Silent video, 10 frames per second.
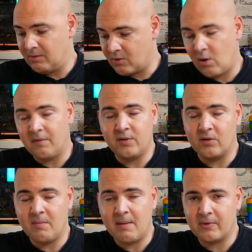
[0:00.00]
Quite a few of
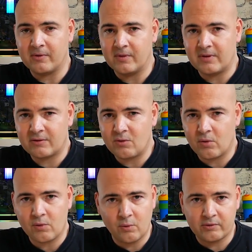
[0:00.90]
the members of the
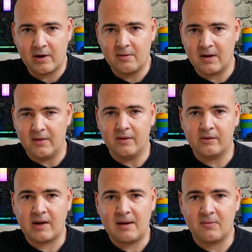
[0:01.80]
Discord also in the
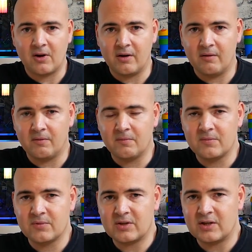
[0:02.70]
same kind of
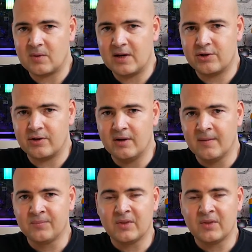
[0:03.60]
situation.